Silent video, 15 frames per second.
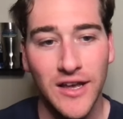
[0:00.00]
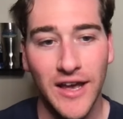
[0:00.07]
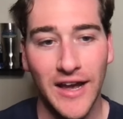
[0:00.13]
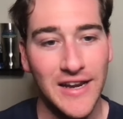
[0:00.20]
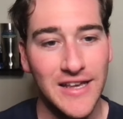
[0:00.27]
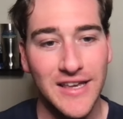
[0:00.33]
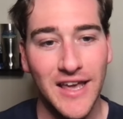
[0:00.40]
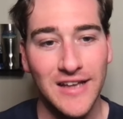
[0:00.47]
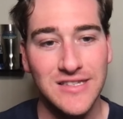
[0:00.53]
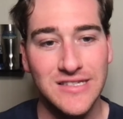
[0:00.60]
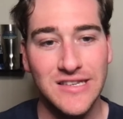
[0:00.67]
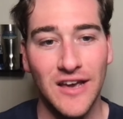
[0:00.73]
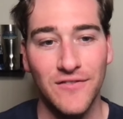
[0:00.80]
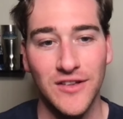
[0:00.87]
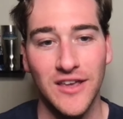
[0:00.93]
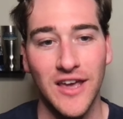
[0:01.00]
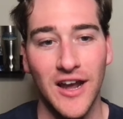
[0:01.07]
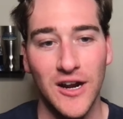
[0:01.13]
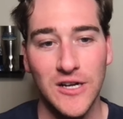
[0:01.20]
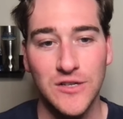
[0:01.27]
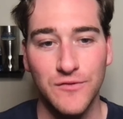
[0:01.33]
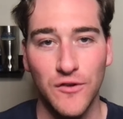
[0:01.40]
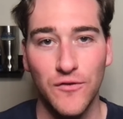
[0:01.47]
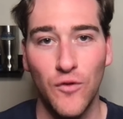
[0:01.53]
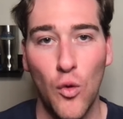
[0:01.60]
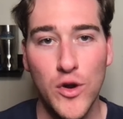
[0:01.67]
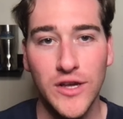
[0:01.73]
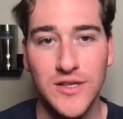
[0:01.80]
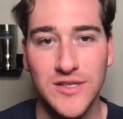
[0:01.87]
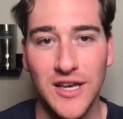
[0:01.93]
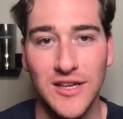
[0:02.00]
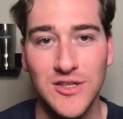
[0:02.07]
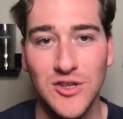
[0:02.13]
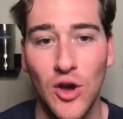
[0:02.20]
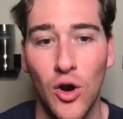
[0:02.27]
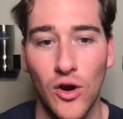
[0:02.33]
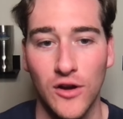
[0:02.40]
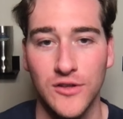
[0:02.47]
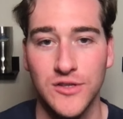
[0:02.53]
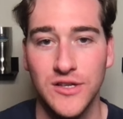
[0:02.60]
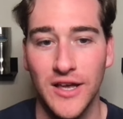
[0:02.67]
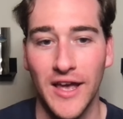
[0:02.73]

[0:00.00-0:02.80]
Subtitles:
and he gets 7 carries for 46 yards,